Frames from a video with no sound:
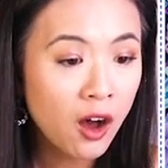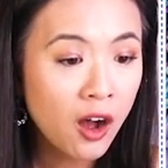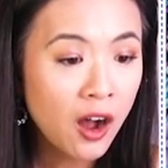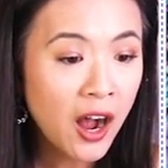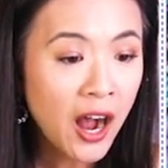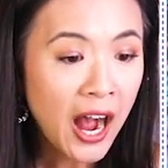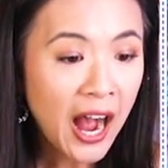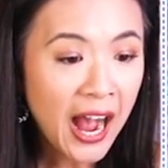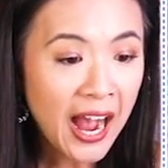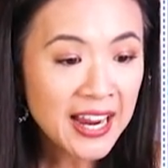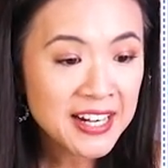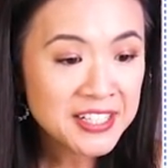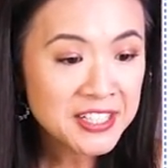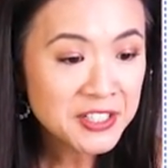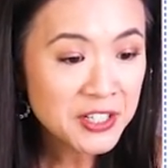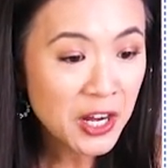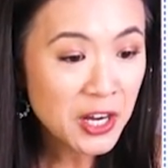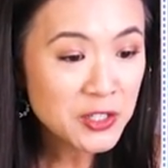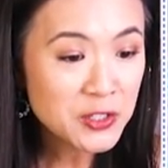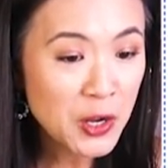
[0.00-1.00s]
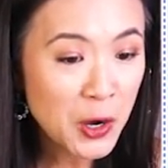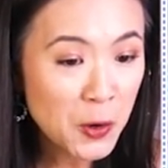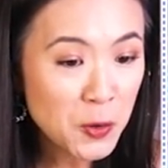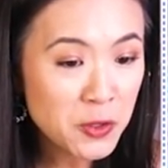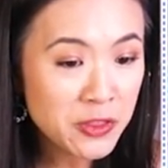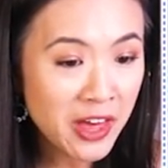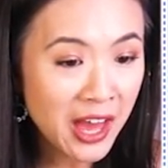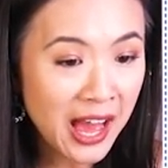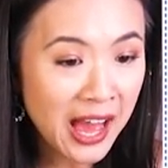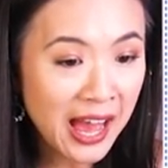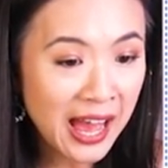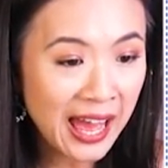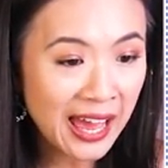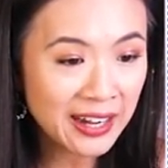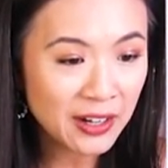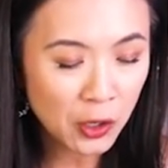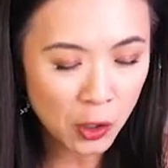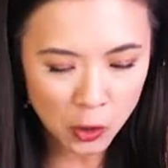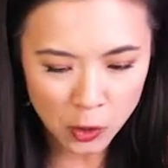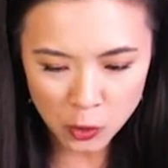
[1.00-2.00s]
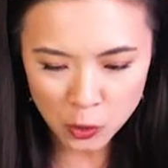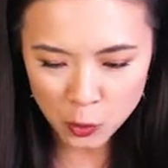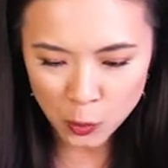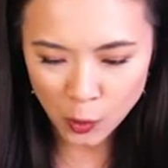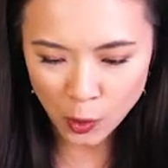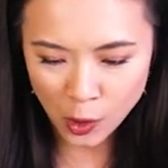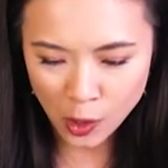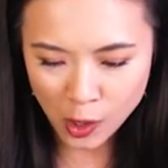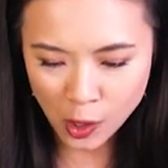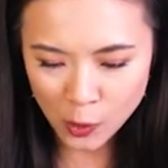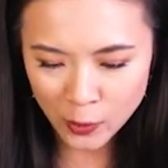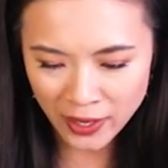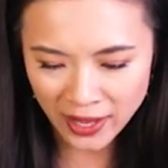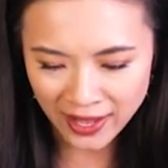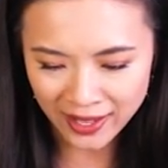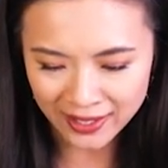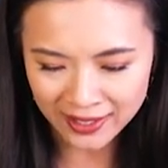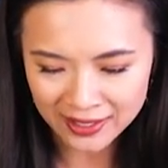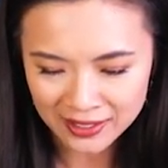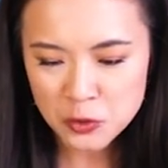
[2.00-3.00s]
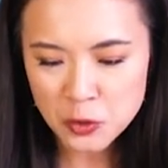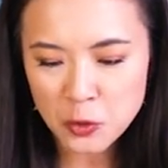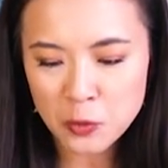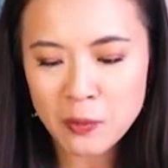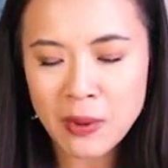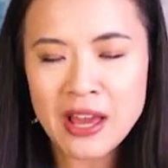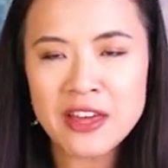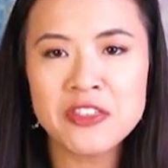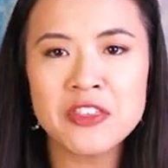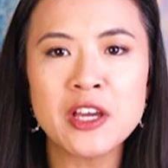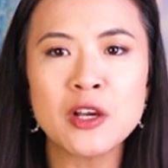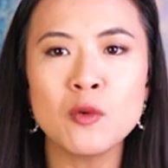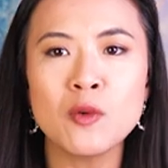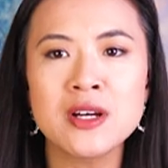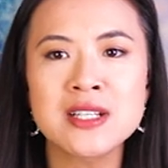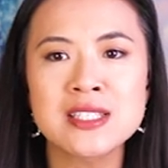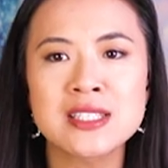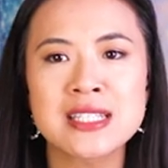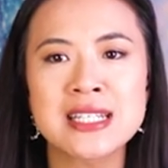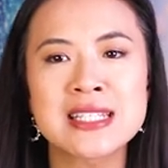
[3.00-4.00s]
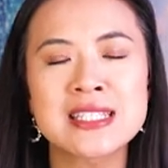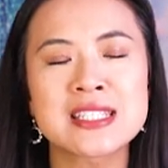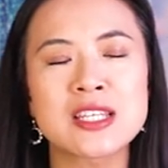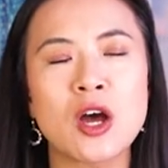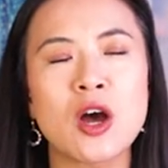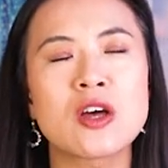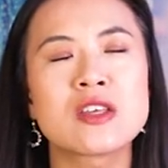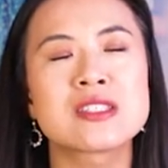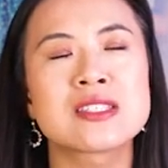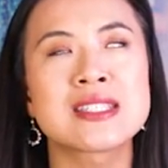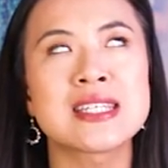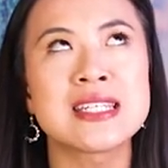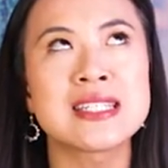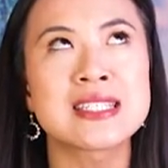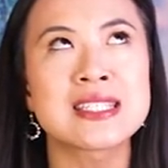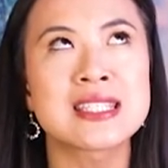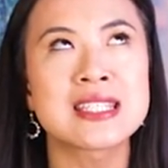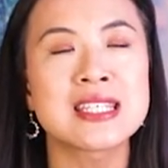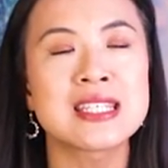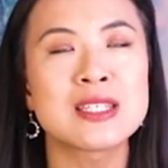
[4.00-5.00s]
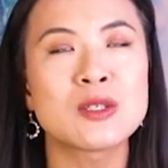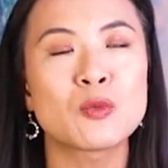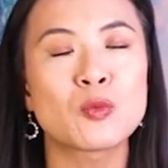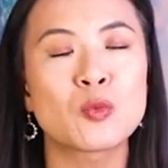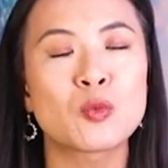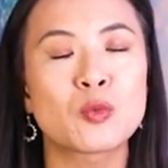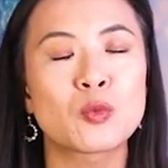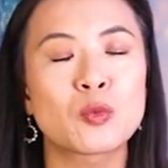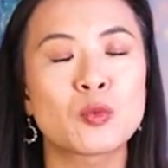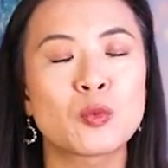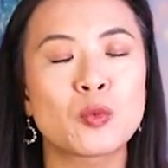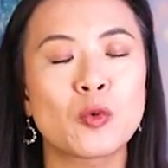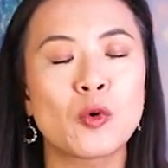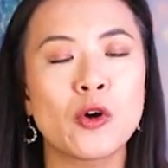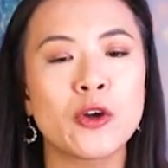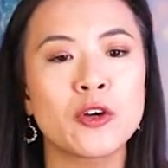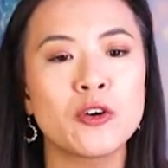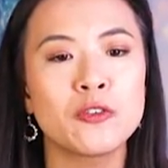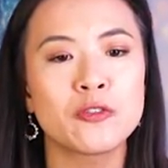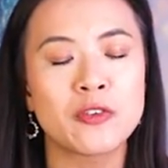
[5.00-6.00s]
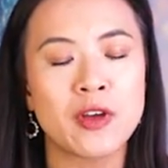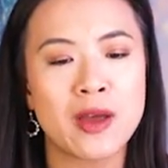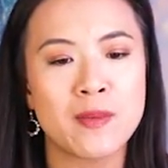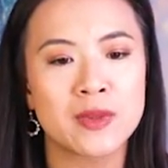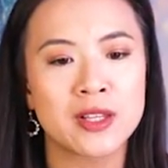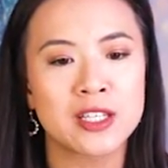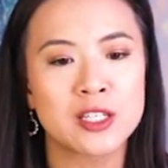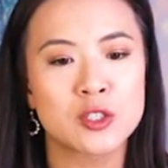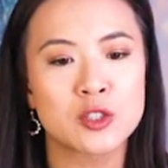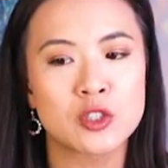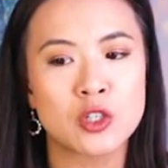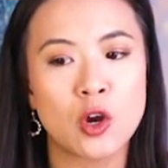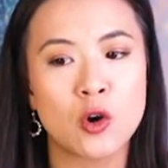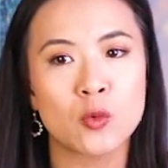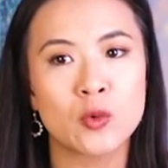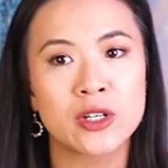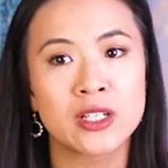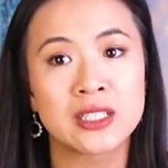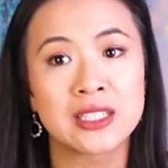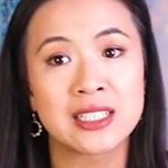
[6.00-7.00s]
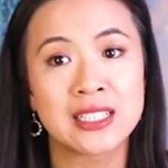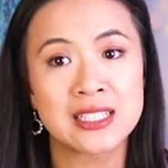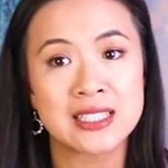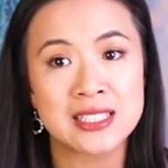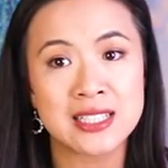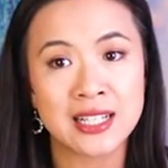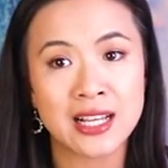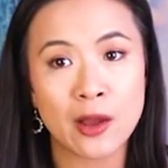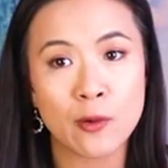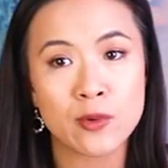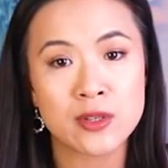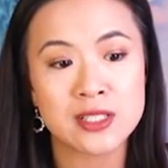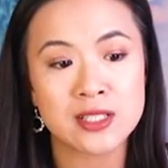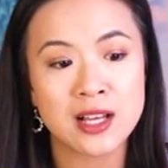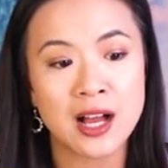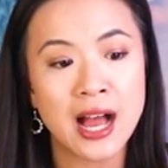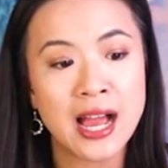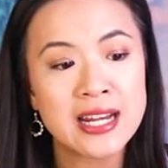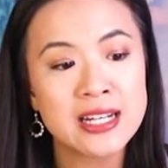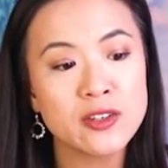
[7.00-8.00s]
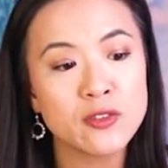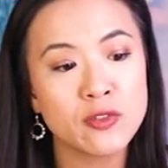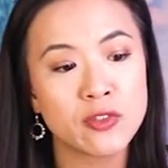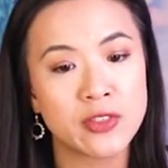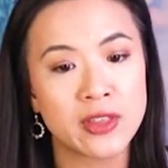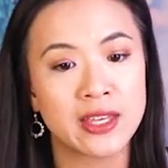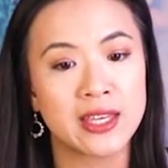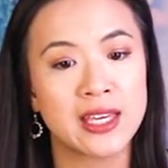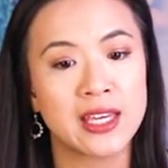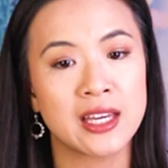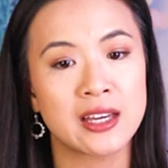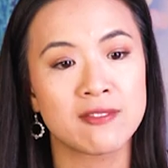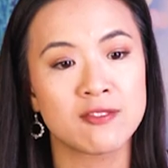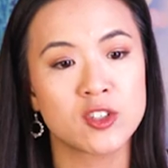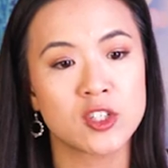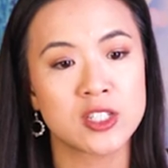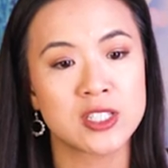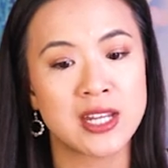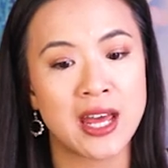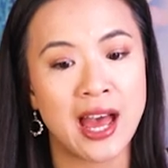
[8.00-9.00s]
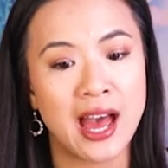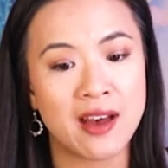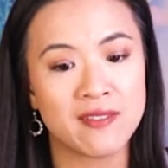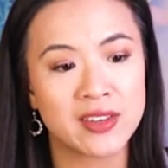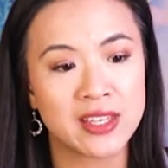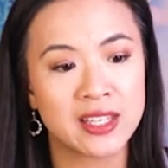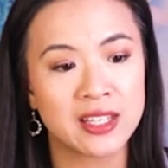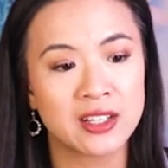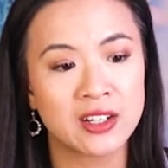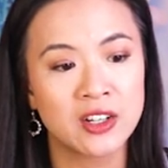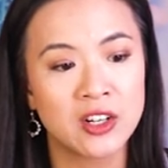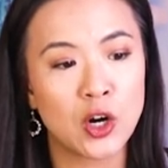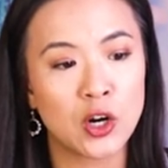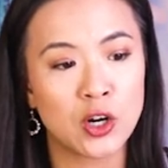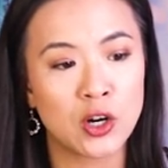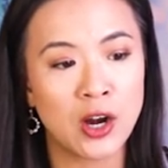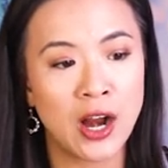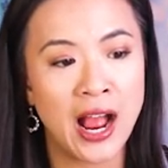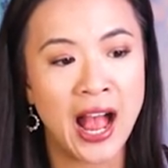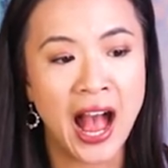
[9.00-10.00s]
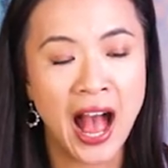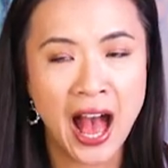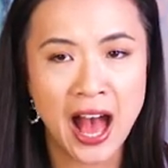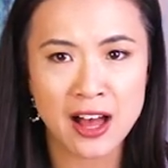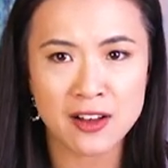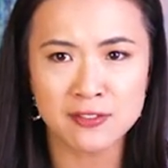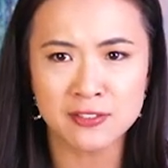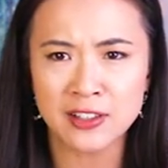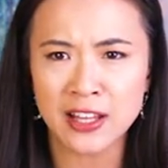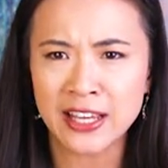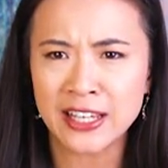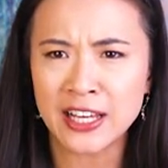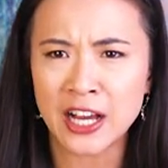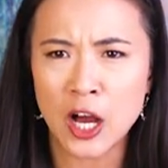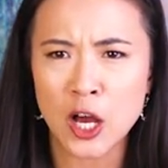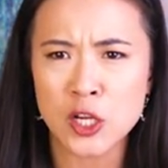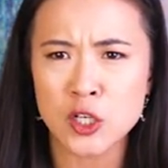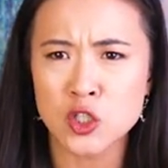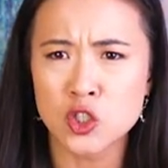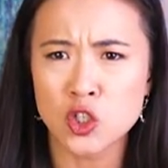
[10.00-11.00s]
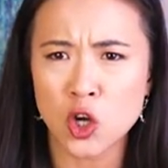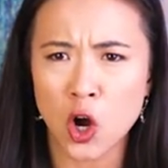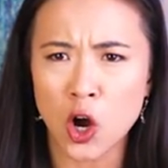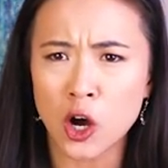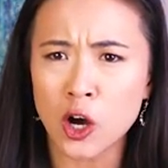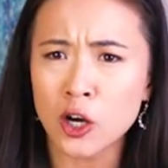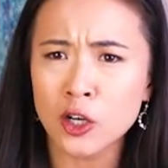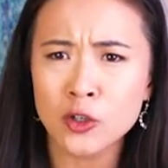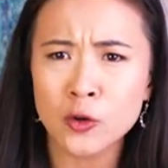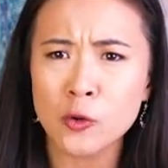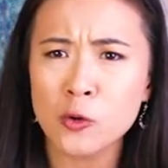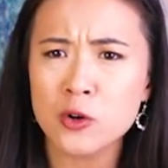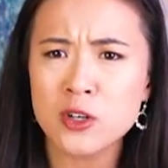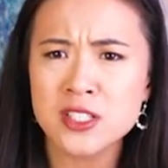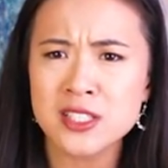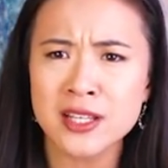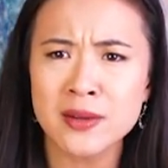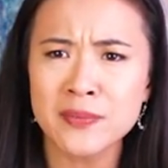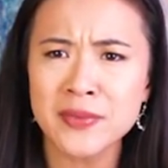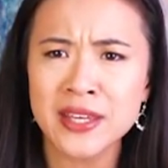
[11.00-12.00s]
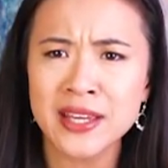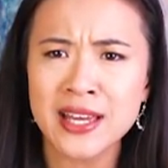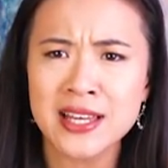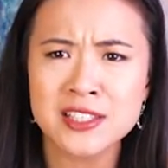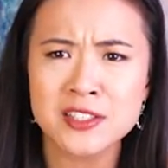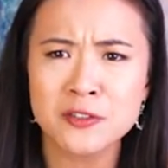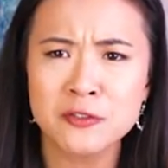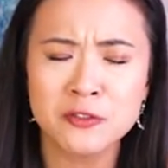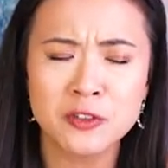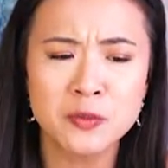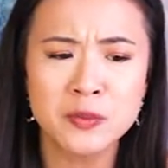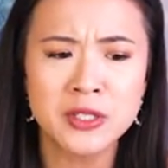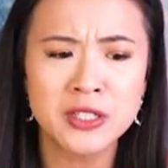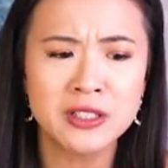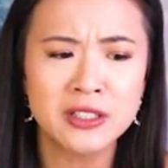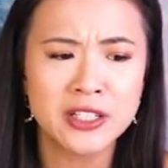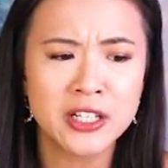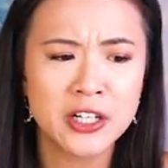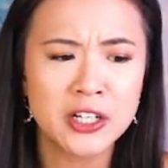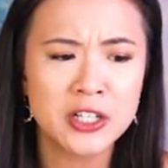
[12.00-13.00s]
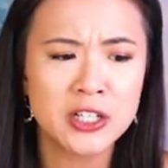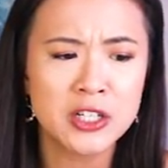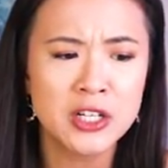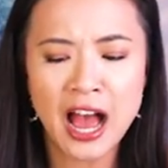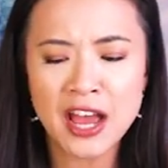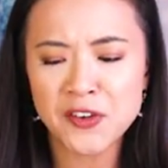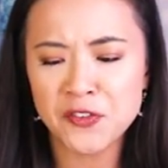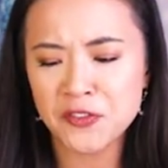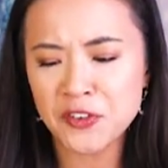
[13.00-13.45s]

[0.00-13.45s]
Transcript: Oh, I did not know that. Oh, okay. So my thing was since uh, since the royal family is so realistic, I was kind of thinking of just having her have like a dog or something as a familiar. I